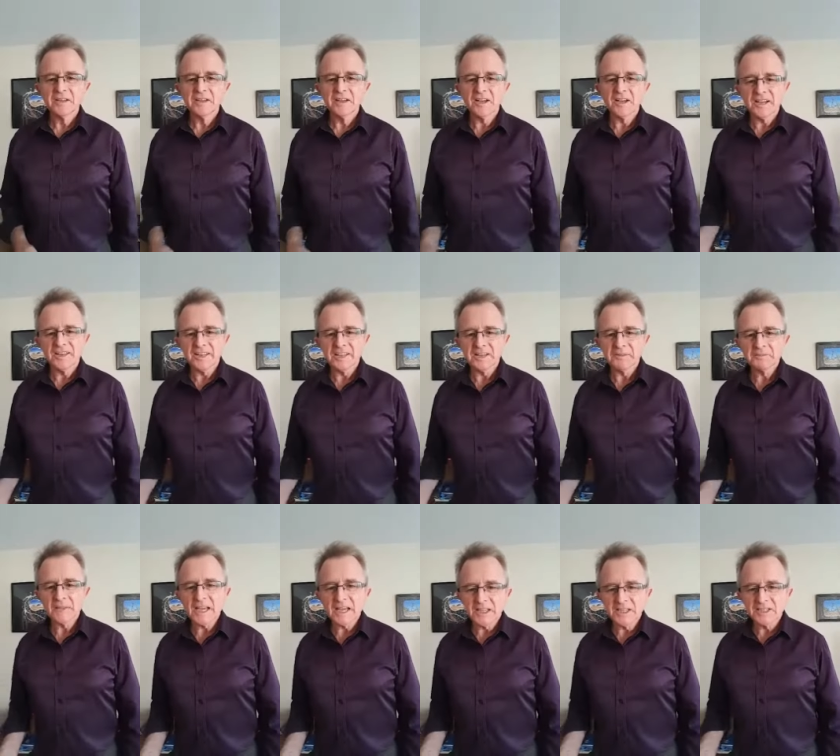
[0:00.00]
Hi there,
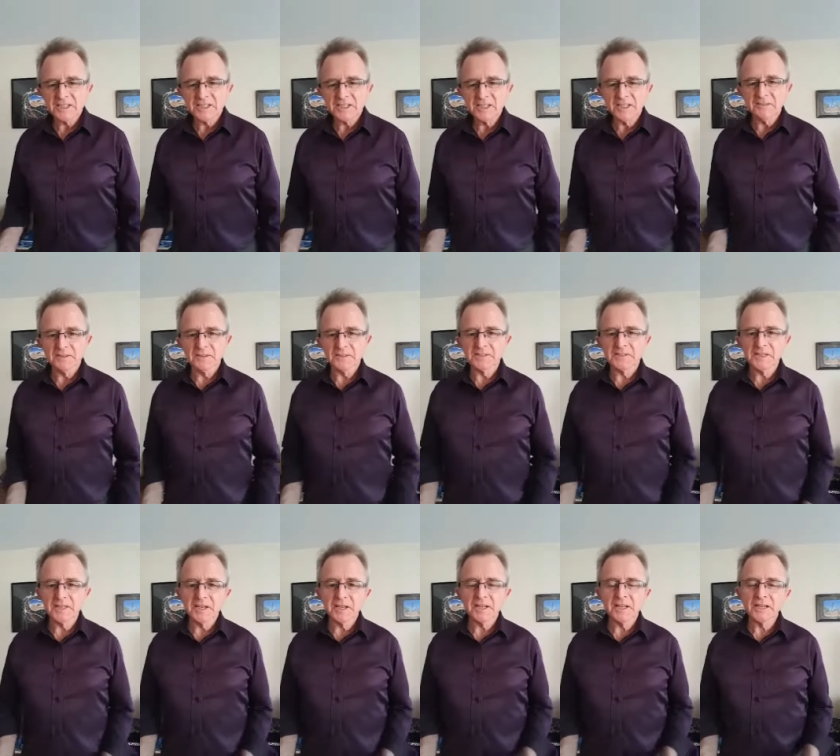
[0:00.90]
Alan Stevens,
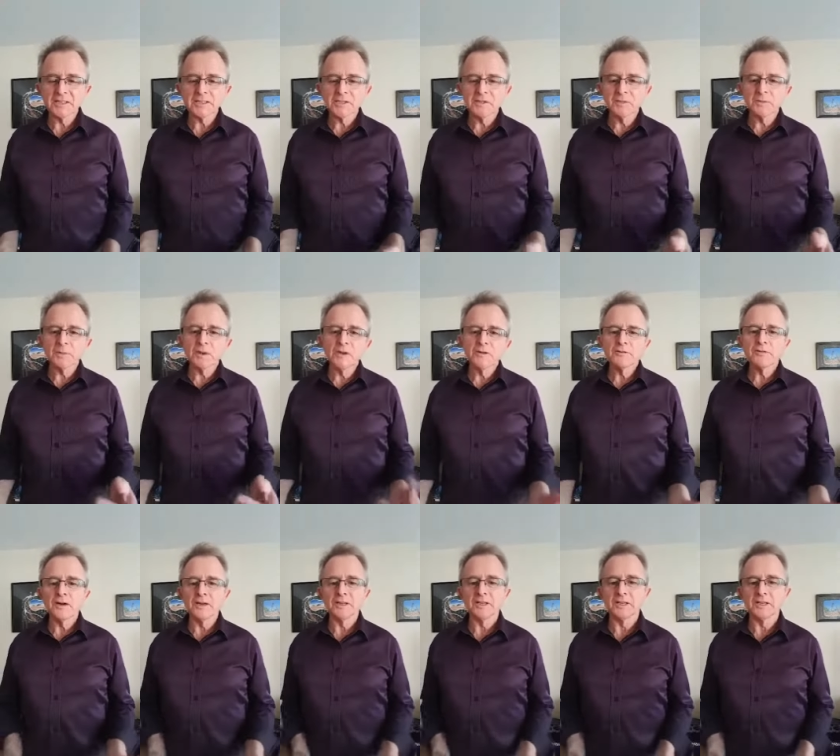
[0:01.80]
International
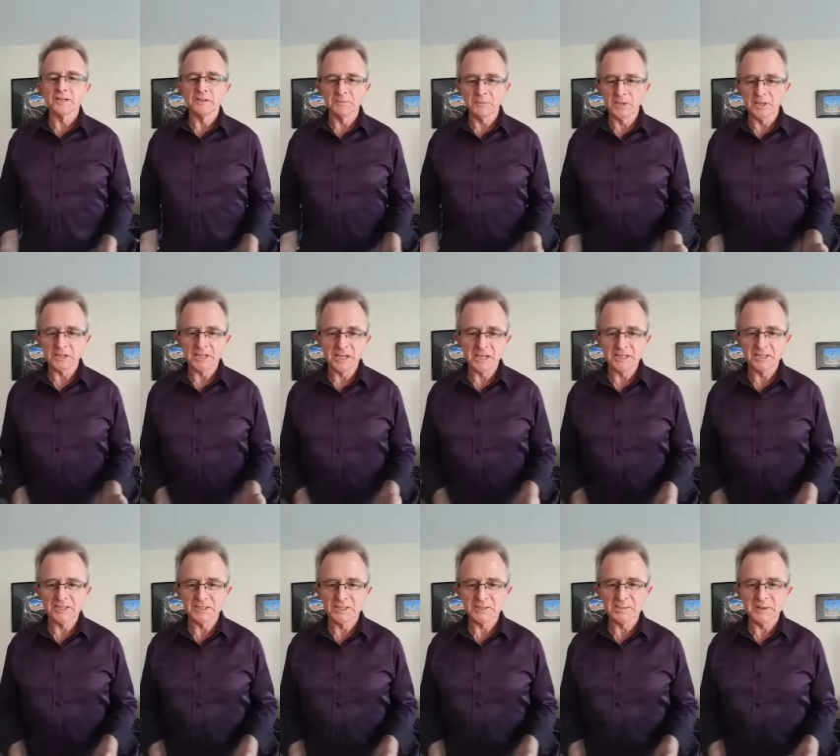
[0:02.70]
Profiling and
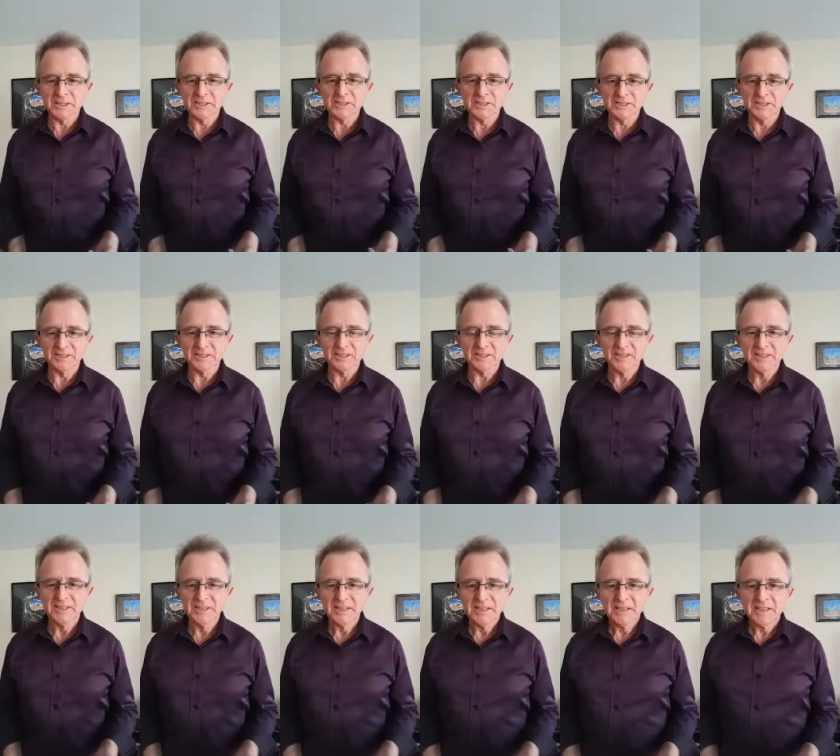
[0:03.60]
Communication Specialist.
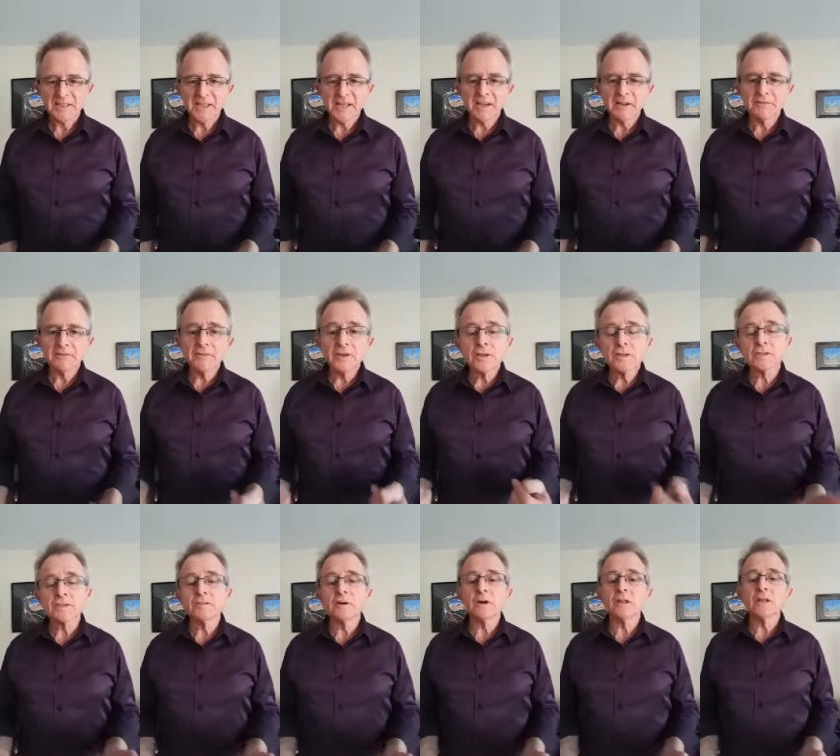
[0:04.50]
Now, first
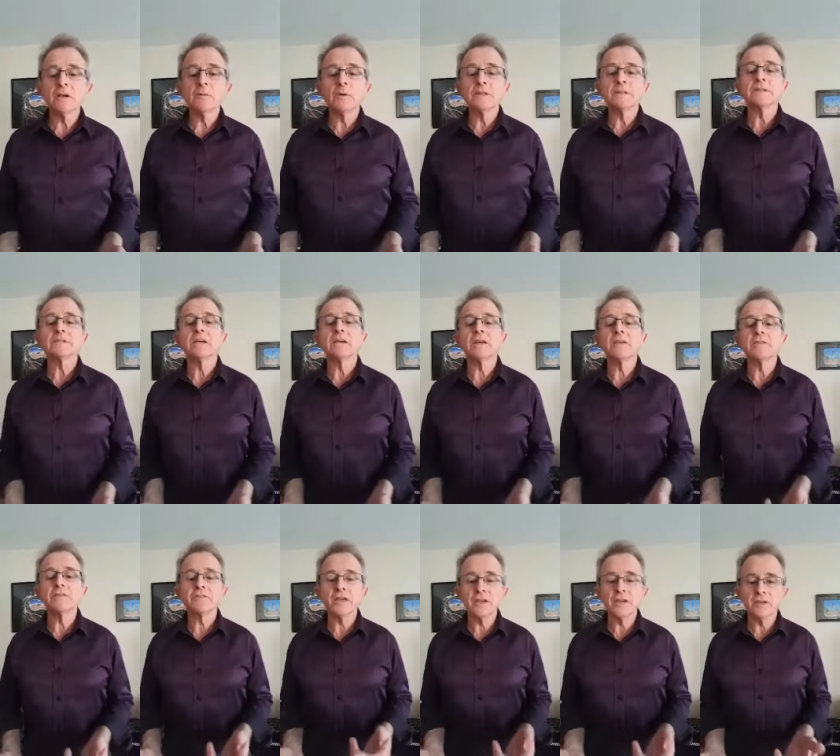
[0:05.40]
of all, I want to say
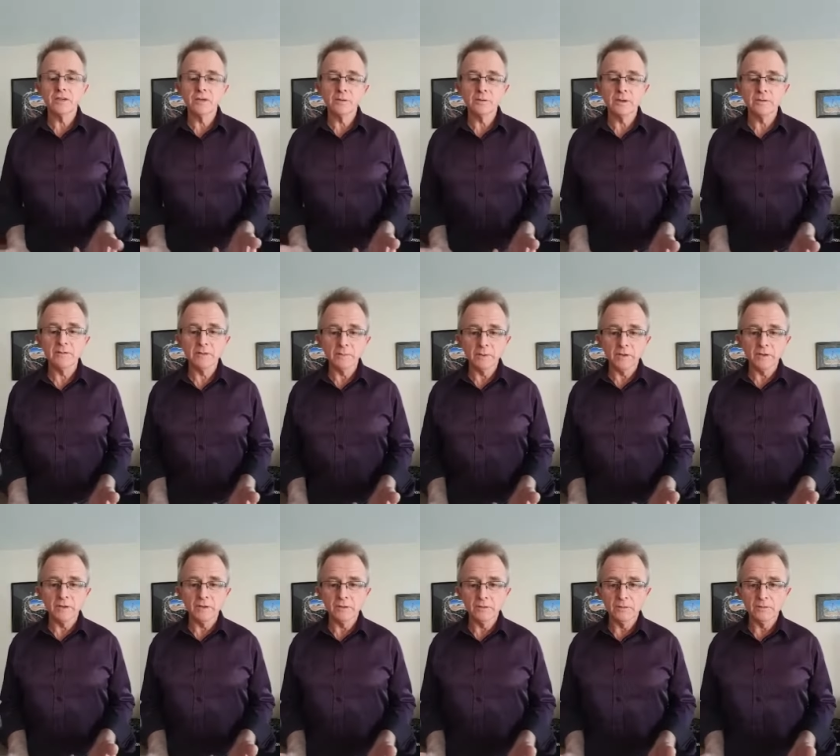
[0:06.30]
thank you to
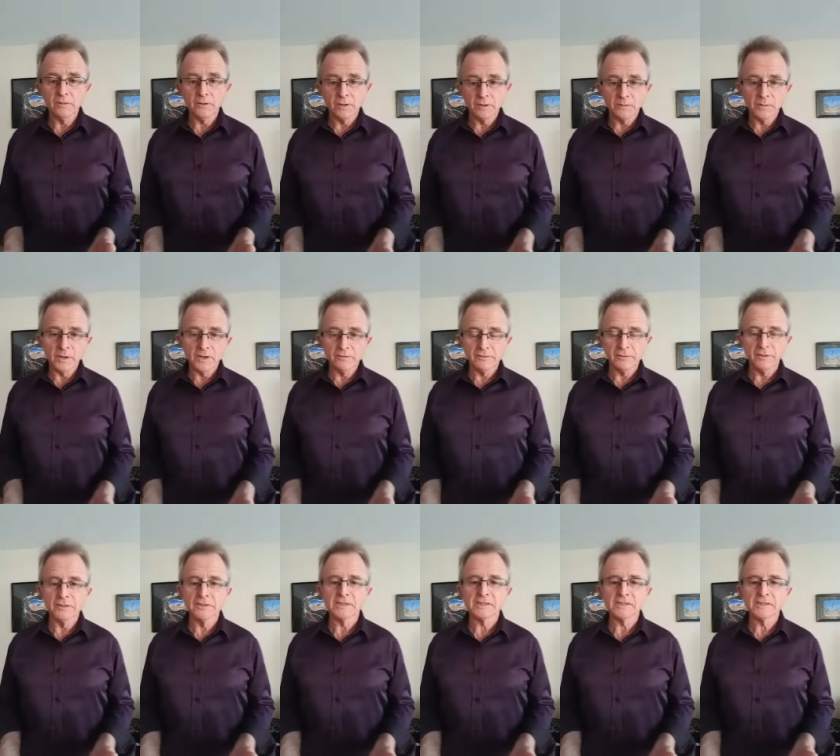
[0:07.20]
everybody who viewed my
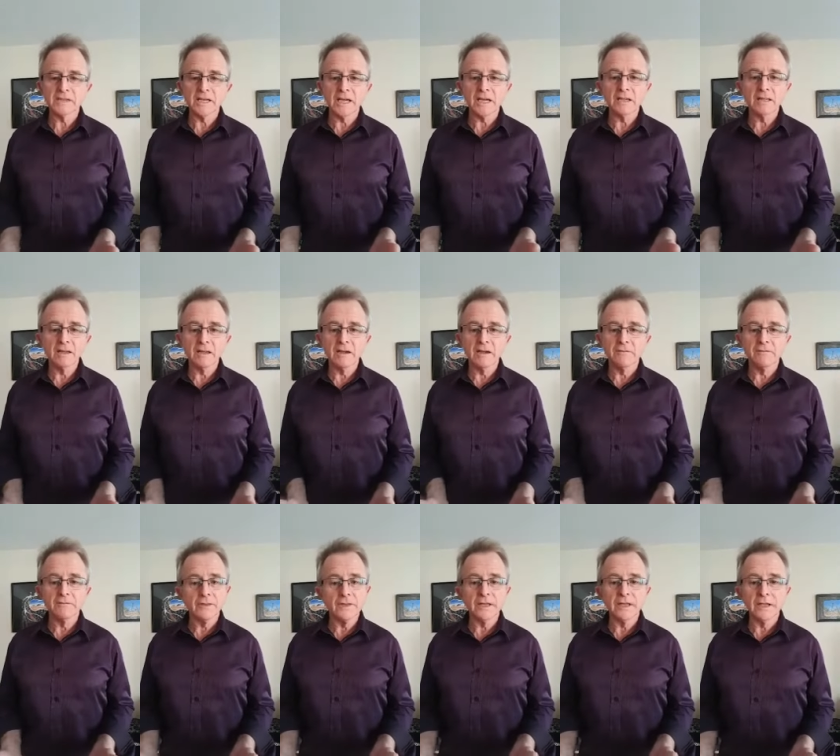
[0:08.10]
first uh, live
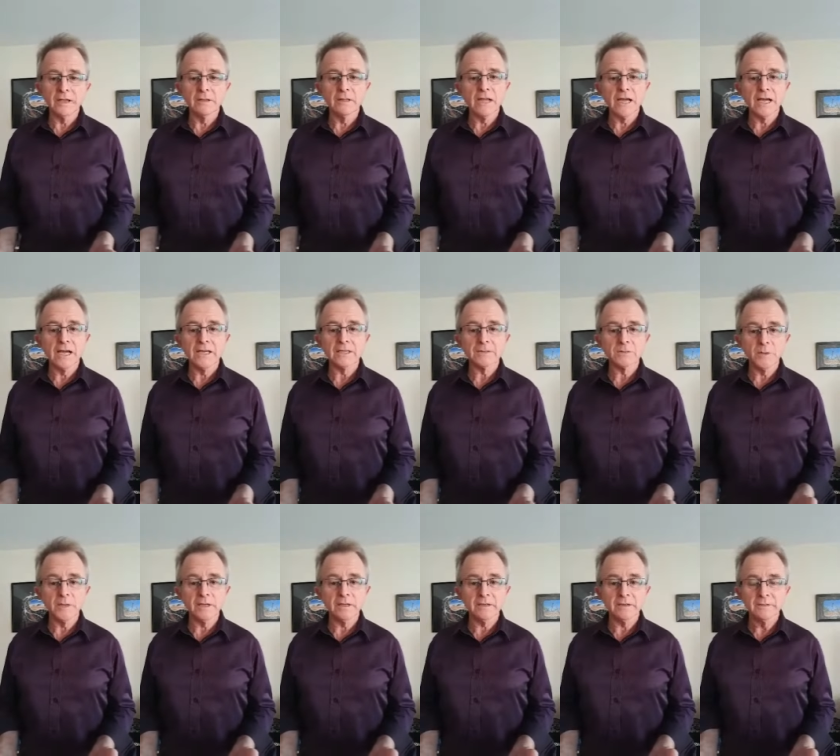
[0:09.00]
video last
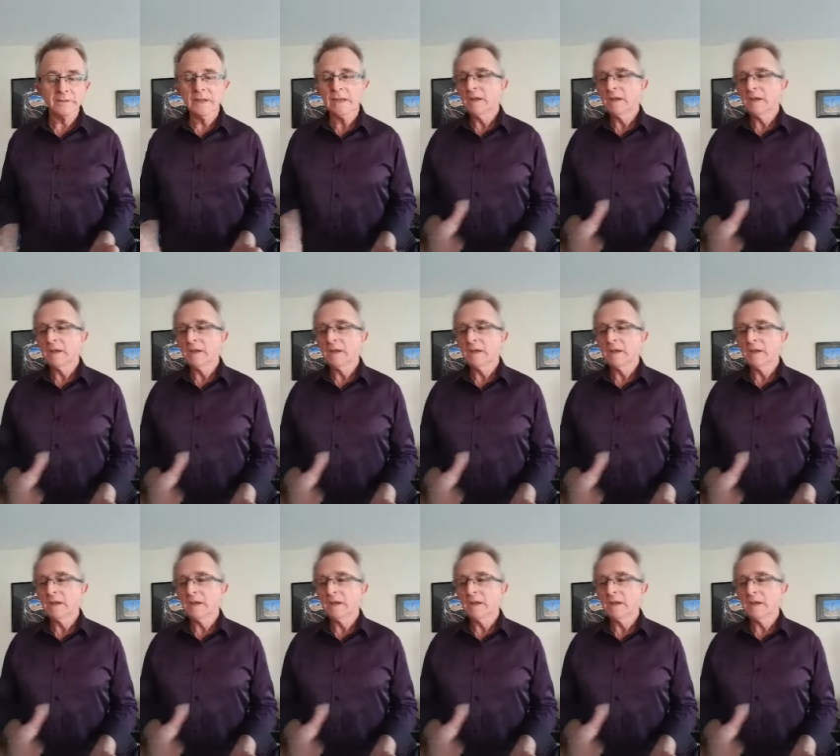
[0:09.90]
week.